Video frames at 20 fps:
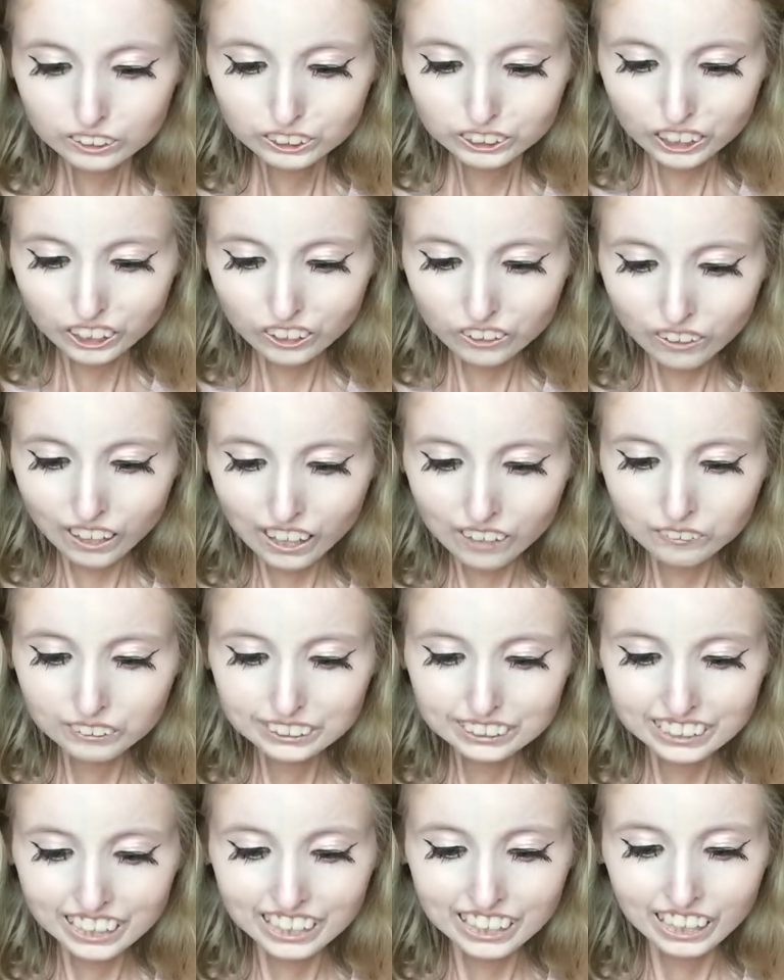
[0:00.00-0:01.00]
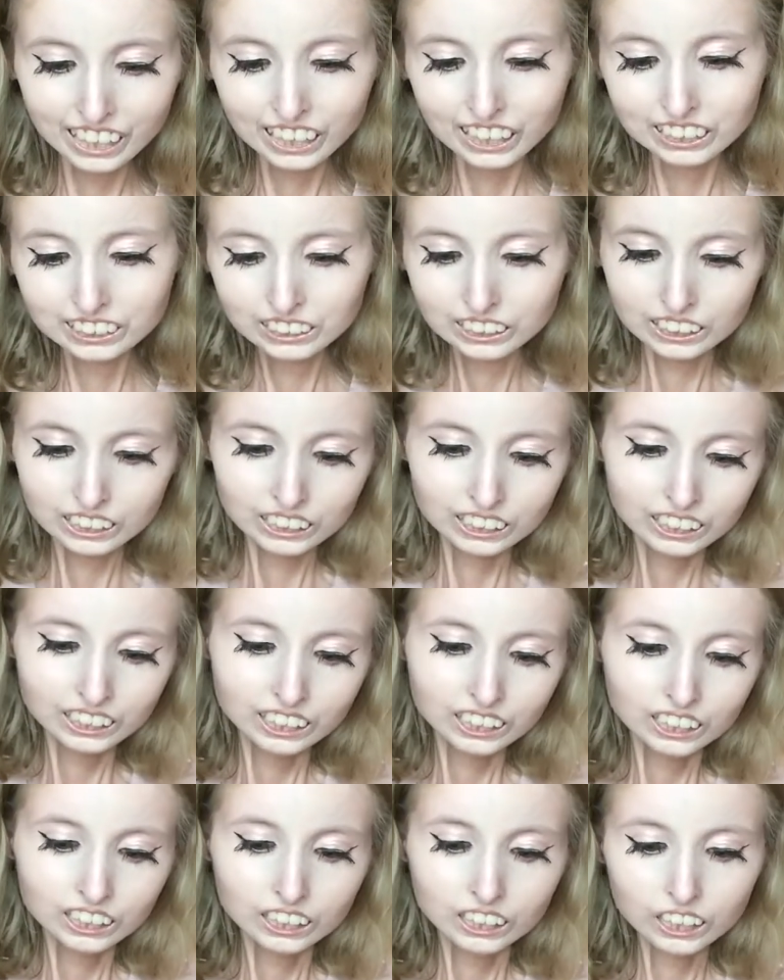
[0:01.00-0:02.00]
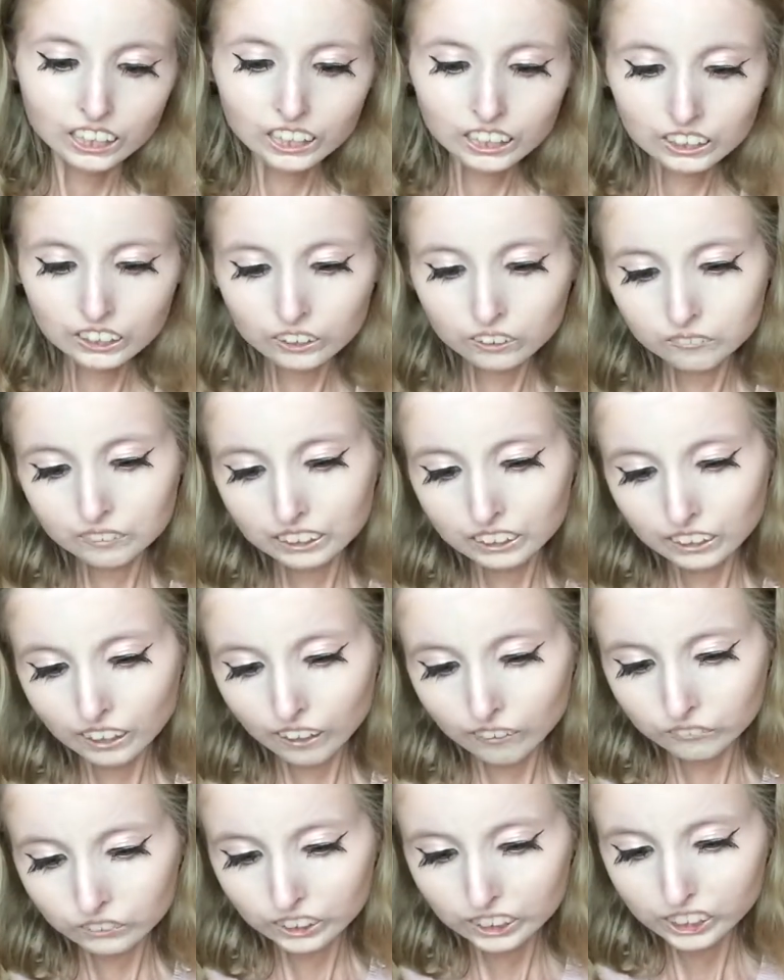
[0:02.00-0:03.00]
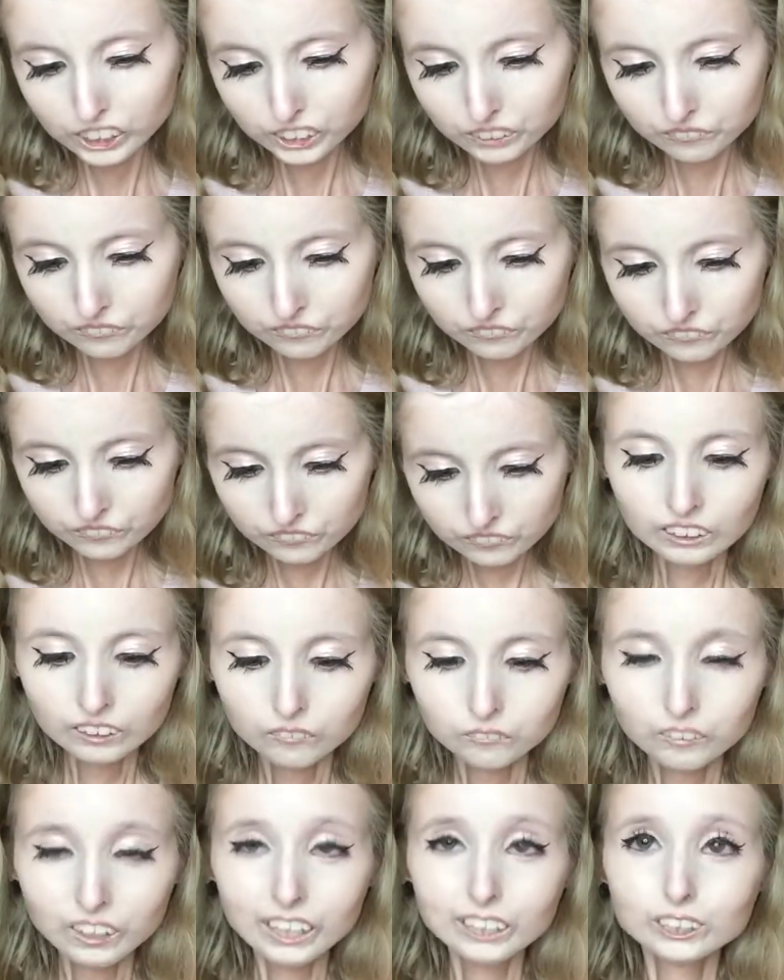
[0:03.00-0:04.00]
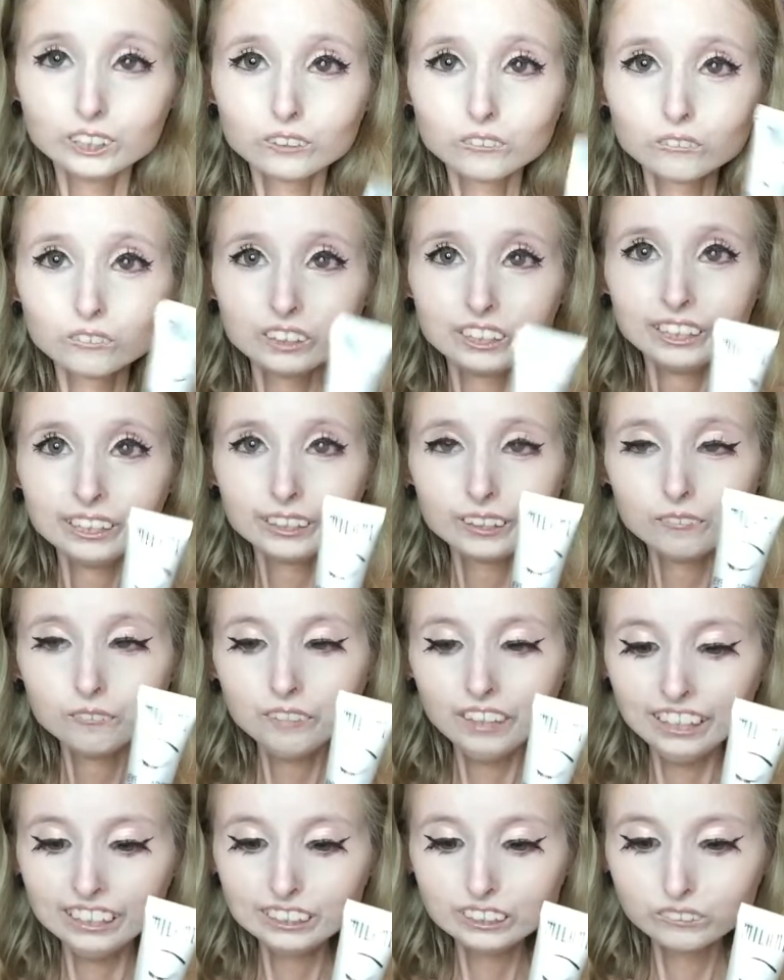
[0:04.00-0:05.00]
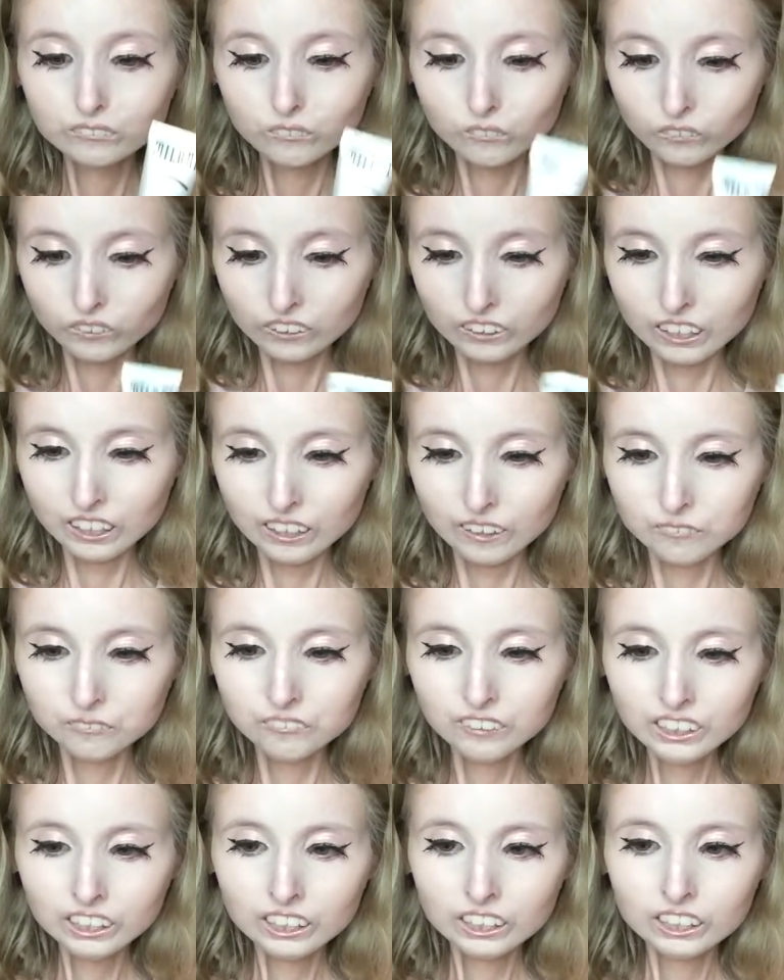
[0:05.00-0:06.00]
So I would say it has a little bit of coverage. But it's a really good base for,